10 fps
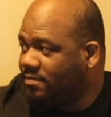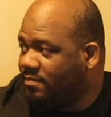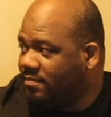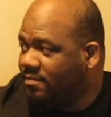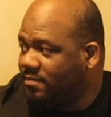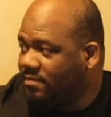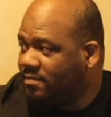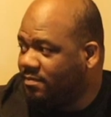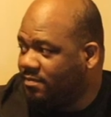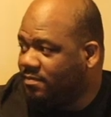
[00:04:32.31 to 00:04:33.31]

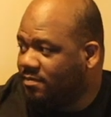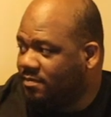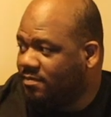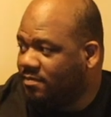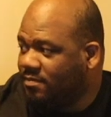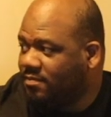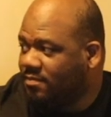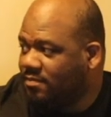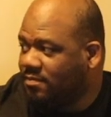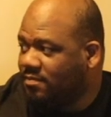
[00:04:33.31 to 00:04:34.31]

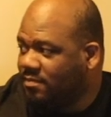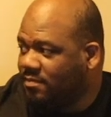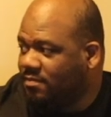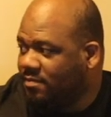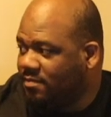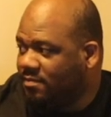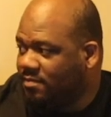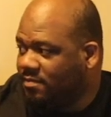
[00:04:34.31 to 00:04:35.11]
This person isn't speaking.